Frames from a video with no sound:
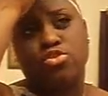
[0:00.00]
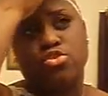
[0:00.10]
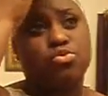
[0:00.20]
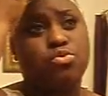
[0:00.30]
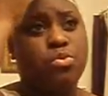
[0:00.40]

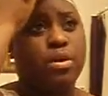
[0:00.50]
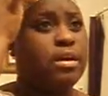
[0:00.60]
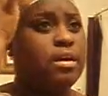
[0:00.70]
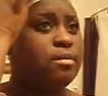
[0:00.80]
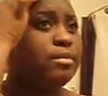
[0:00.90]
to
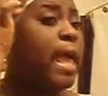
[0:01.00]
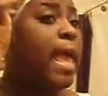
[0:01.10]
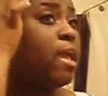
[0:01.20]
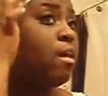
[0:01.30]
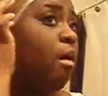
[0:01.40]
uh,
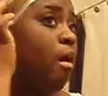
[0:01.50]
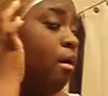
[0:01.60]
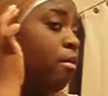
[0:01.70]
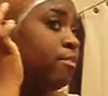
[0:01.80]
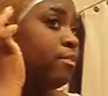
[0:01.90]
take it
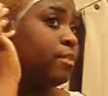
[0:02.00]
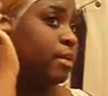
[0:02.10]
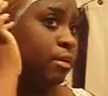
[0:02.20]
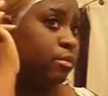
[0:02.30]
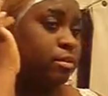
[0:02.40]
off,
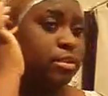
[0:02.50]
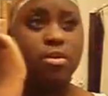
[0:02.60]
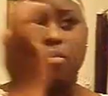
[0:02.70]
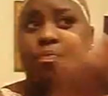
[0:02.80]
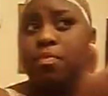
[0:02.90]
you know,
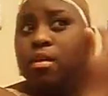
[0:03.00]
so.